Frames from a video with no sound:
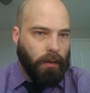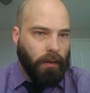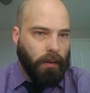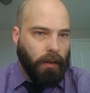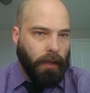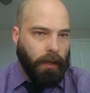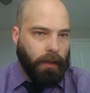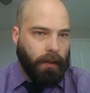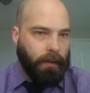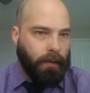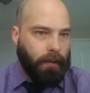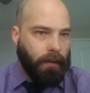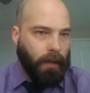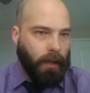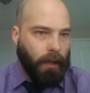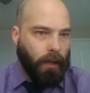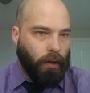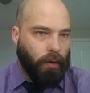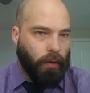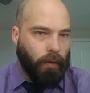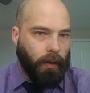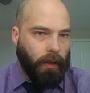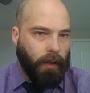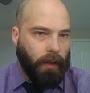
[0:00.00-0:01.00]
Let's
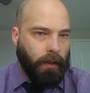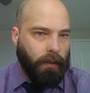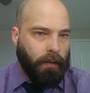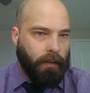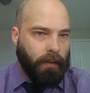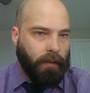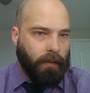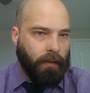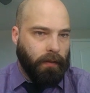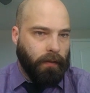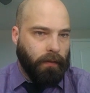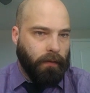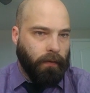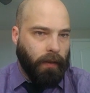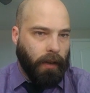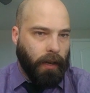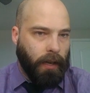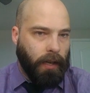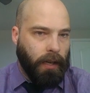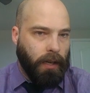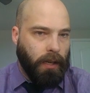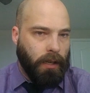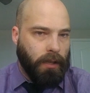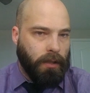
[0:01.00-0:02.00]
increase
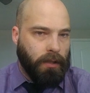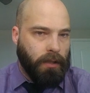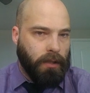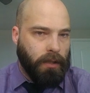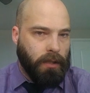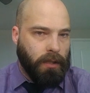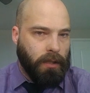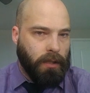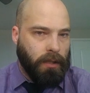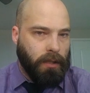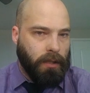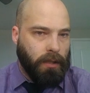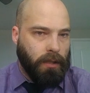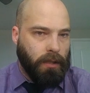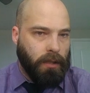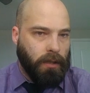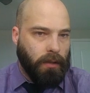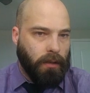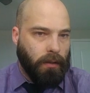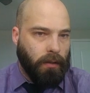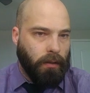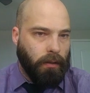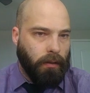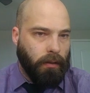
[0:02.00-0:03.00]
Baraj,
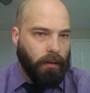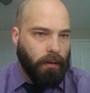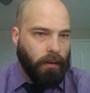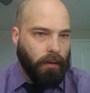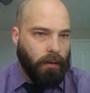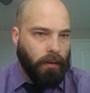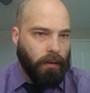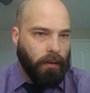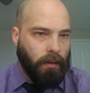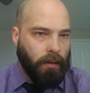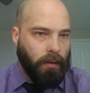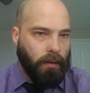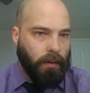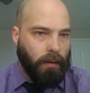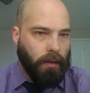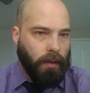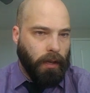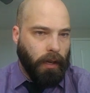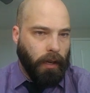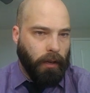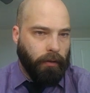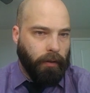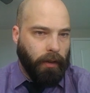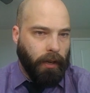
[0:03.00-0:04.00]

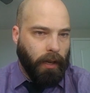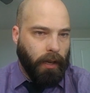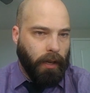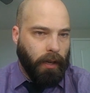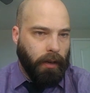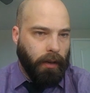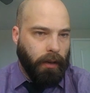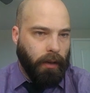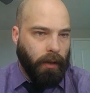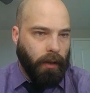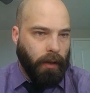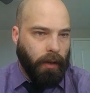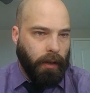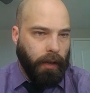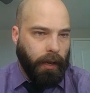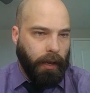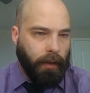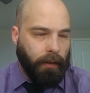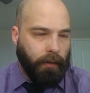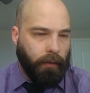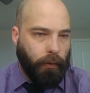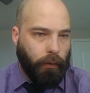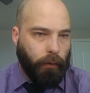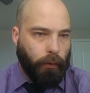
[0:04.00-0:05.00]
Adriana,
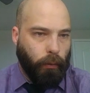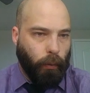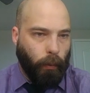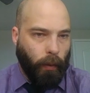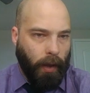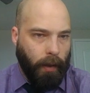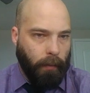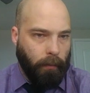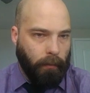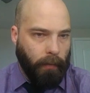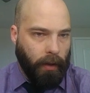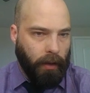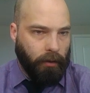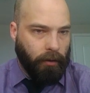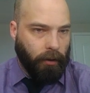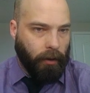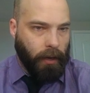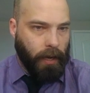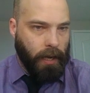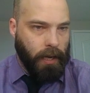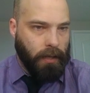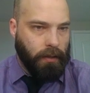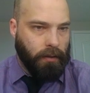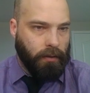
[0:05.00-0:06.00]
and Srem, and
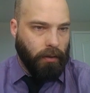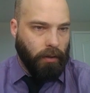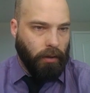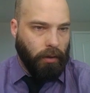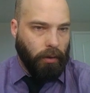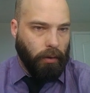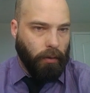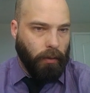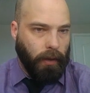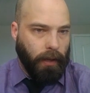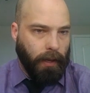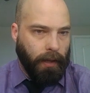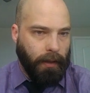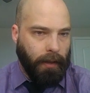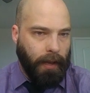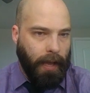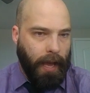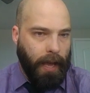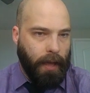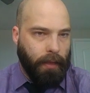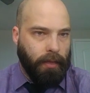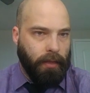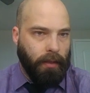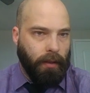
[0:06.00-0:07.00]
Darazo, and
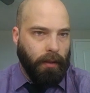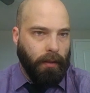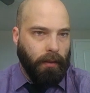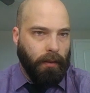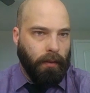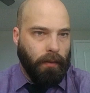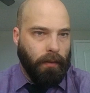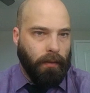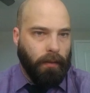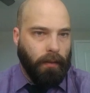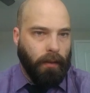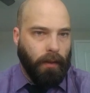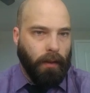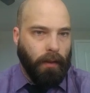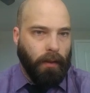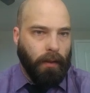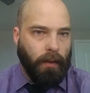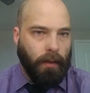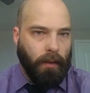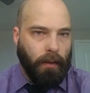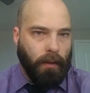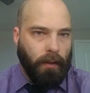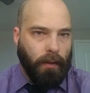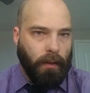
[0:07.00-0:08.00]
Athens.
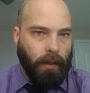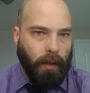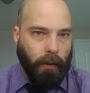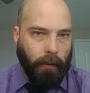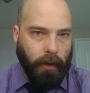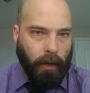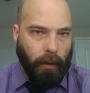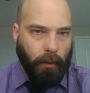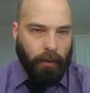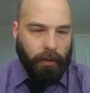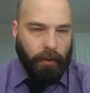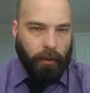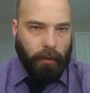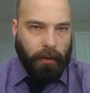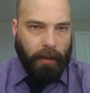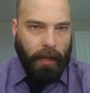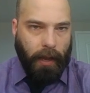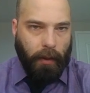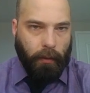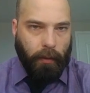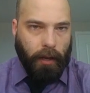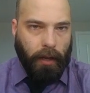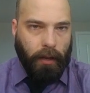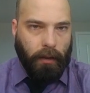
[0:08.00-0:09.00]
There we go, we'll do it
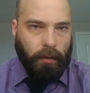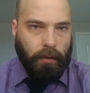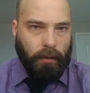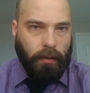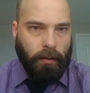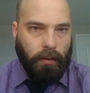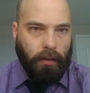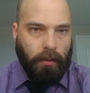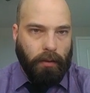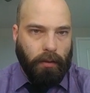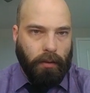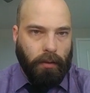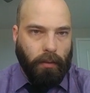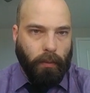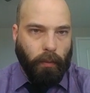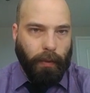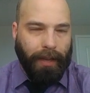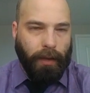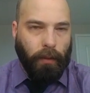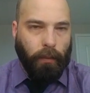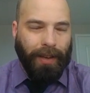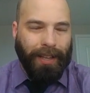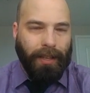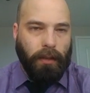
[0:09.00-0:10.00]
that way.
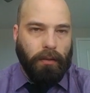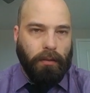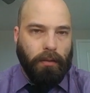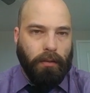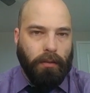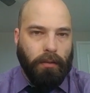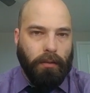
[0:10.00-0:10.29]
Wait, what?